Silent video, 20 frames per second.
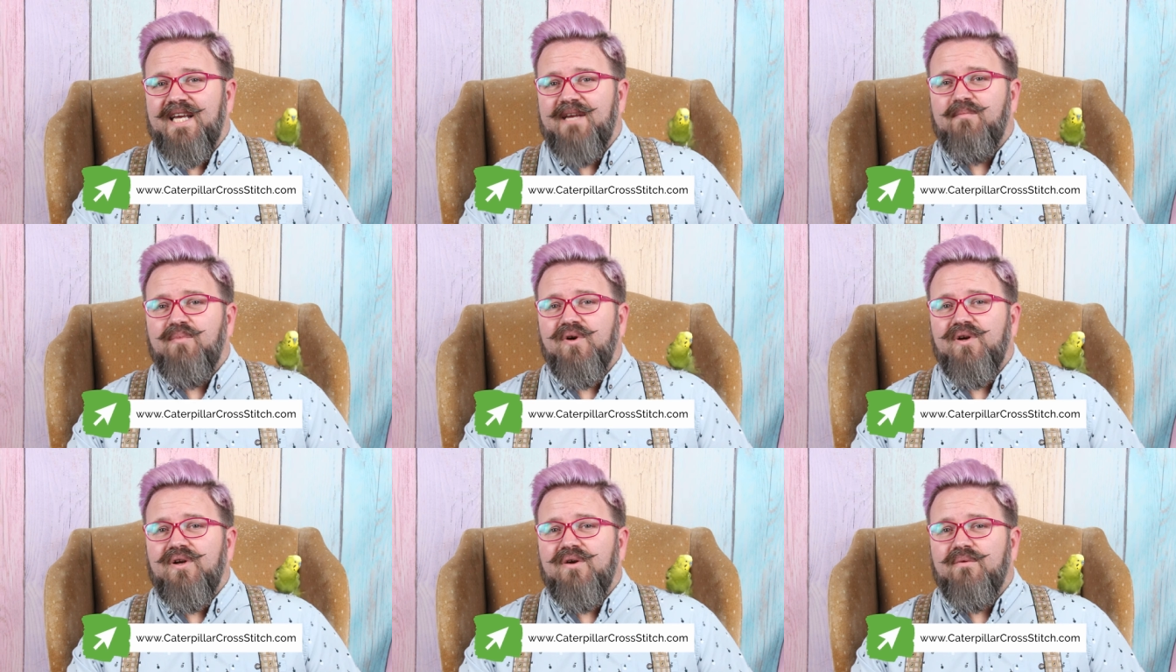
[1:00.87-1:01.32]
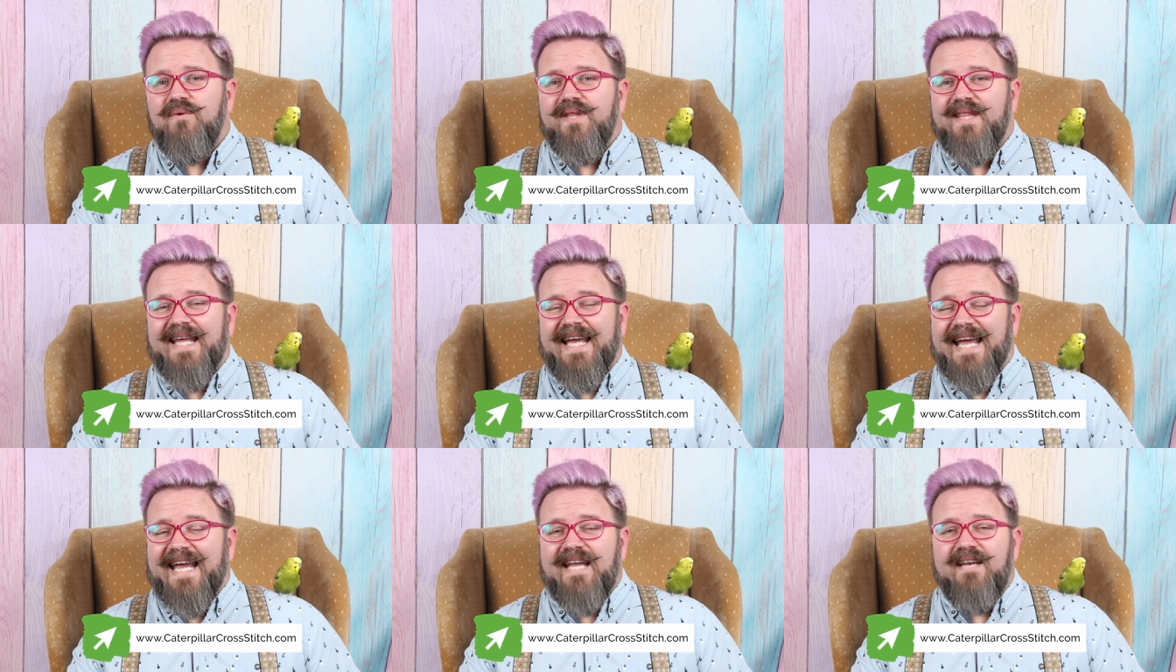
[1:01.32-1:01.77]
ebook
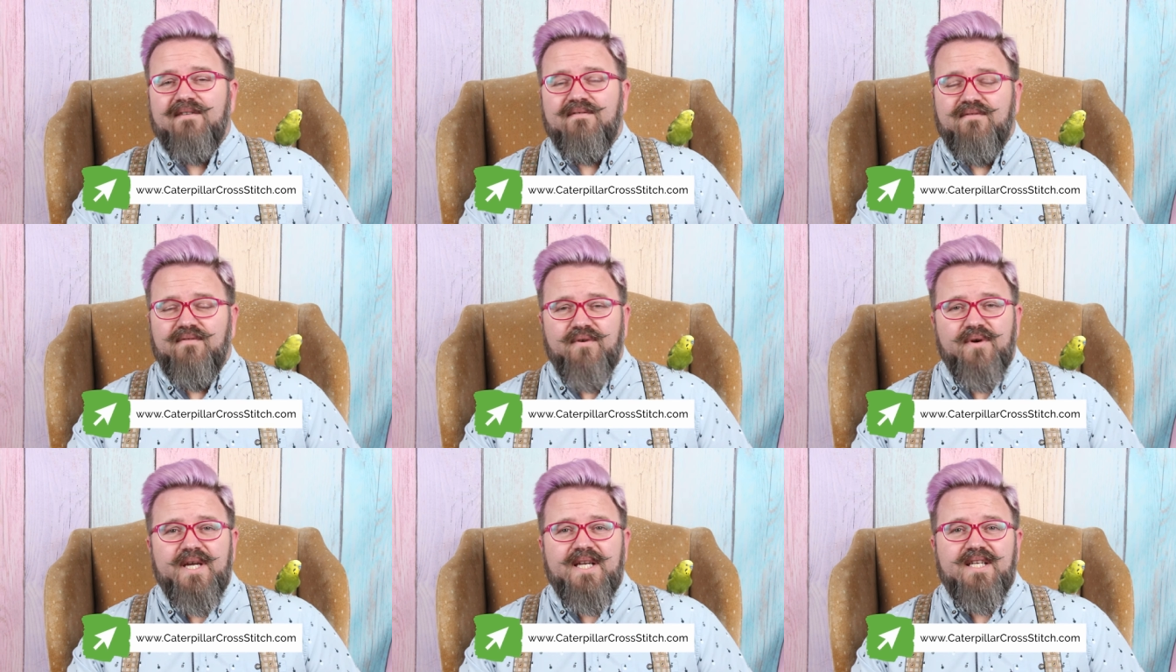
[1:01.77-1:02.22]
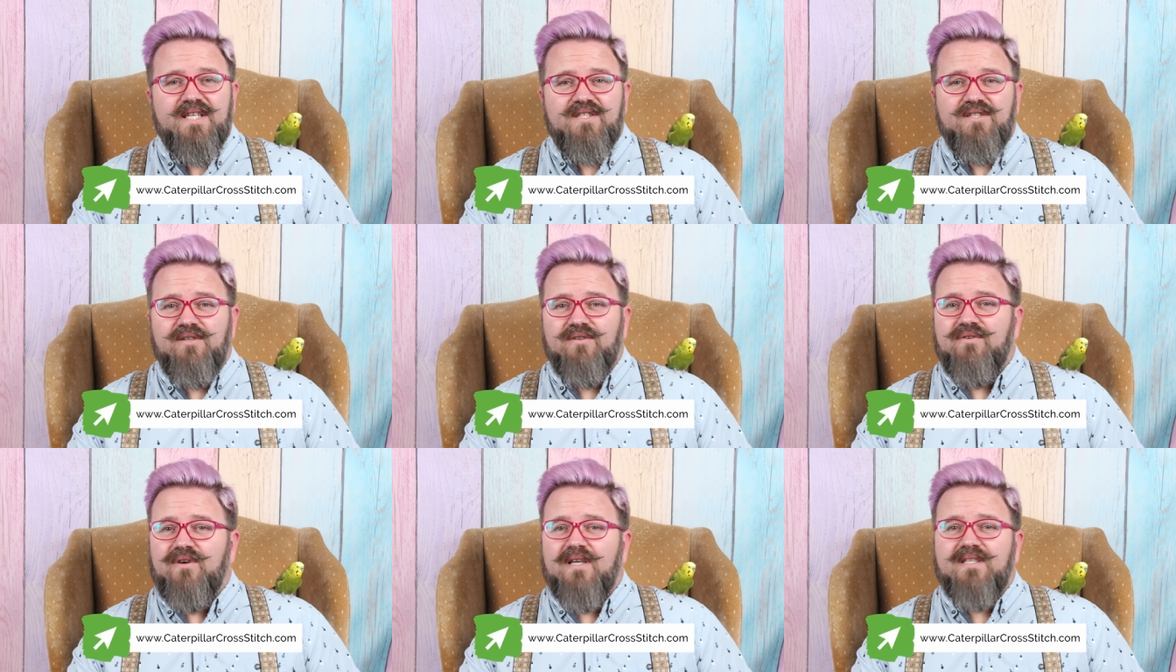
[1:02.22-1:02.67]
with 8 free
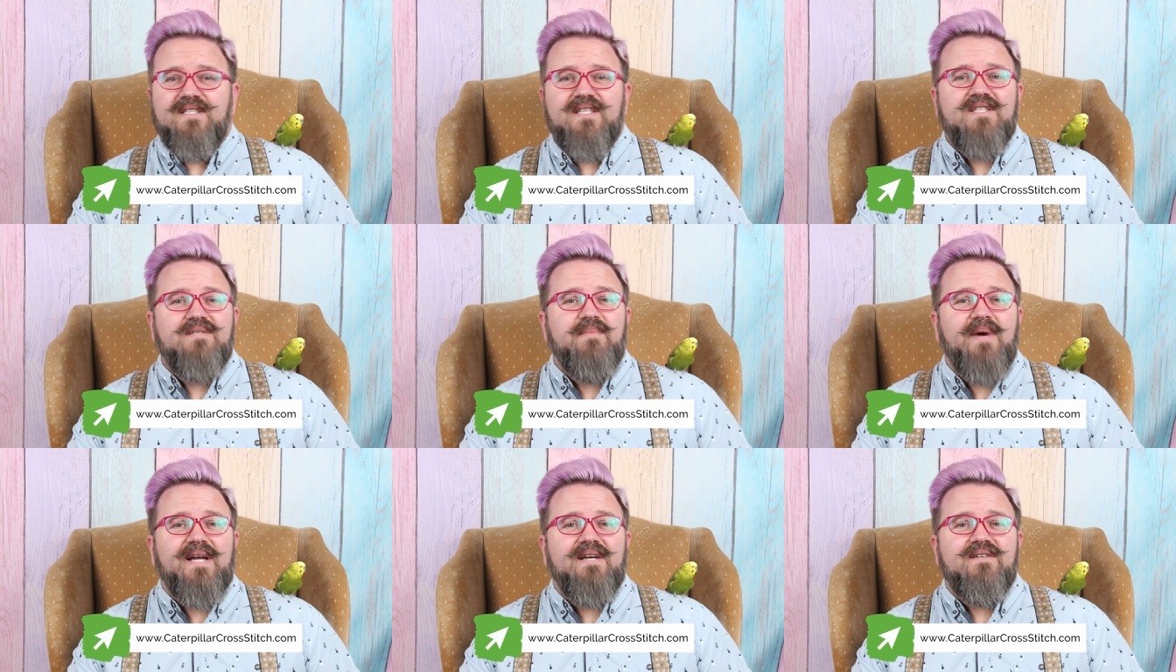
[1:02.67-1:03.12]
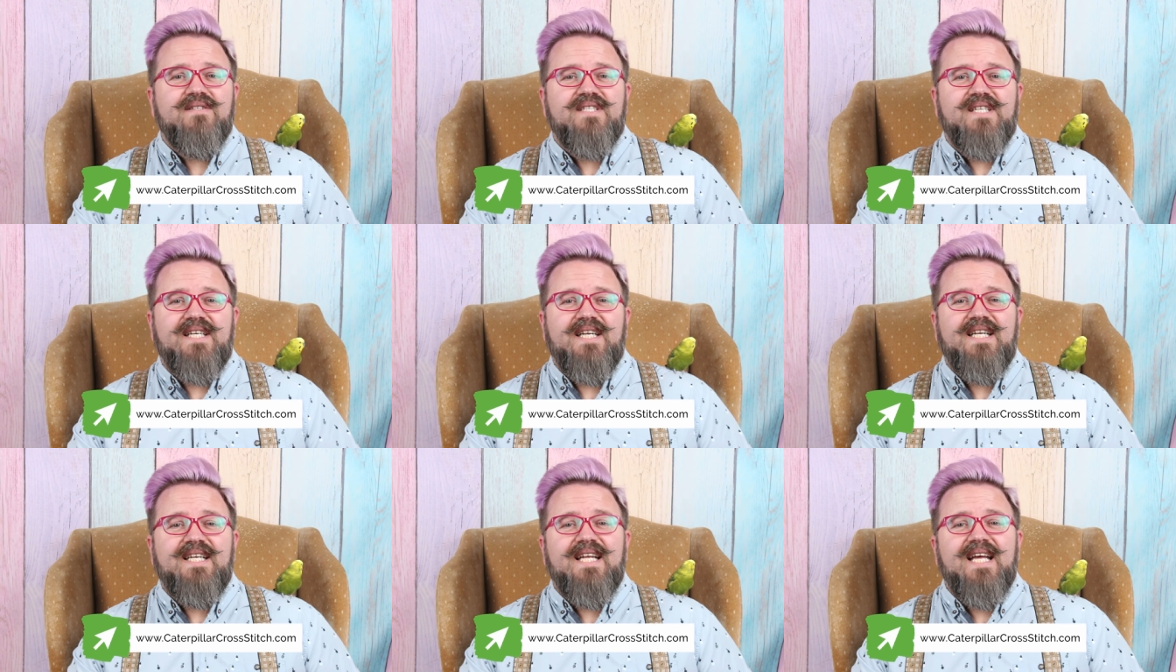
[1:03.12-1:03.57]
digital cross stitch patterns
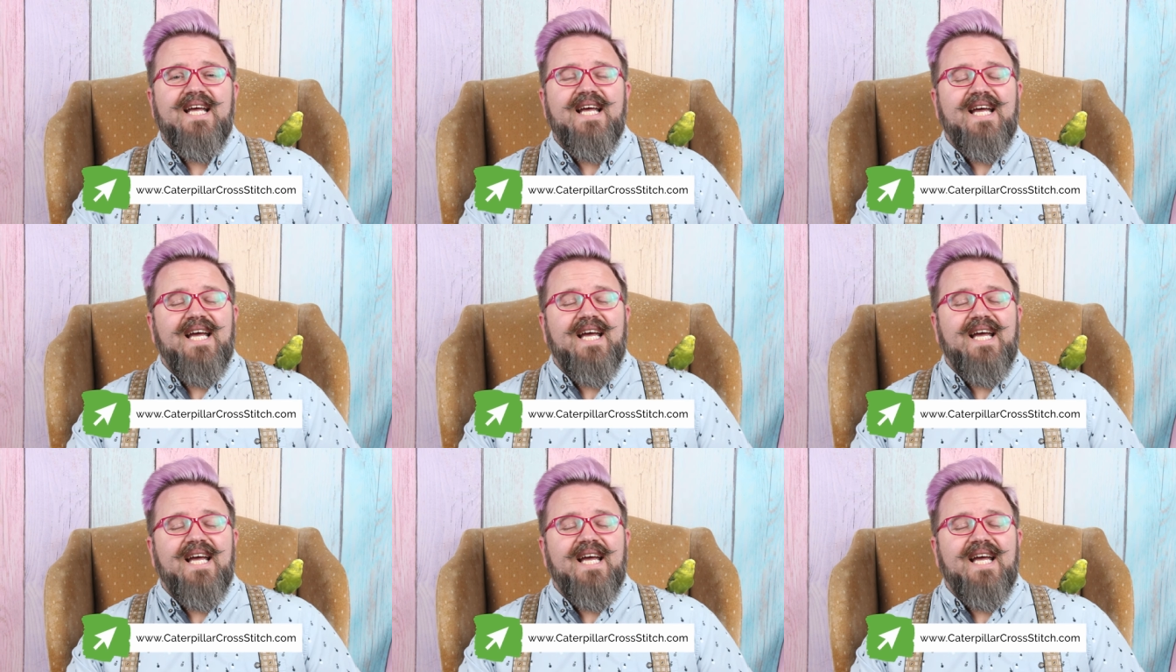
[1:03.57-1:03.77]
in it,